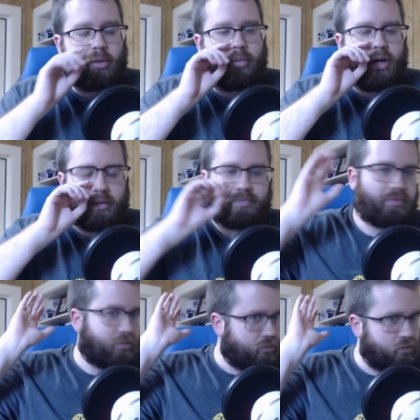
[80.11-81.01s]
But
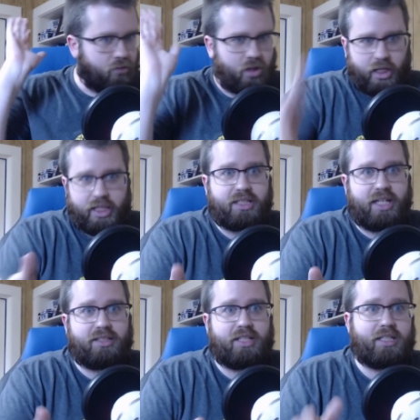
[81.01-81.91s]
in this
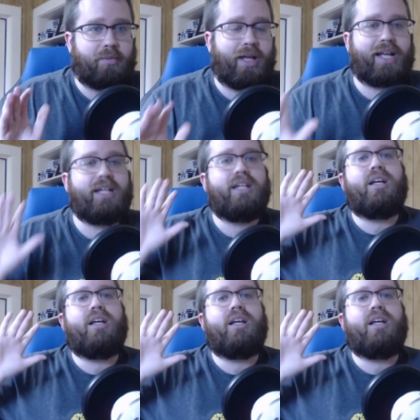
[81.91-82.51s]
instance, I'm like,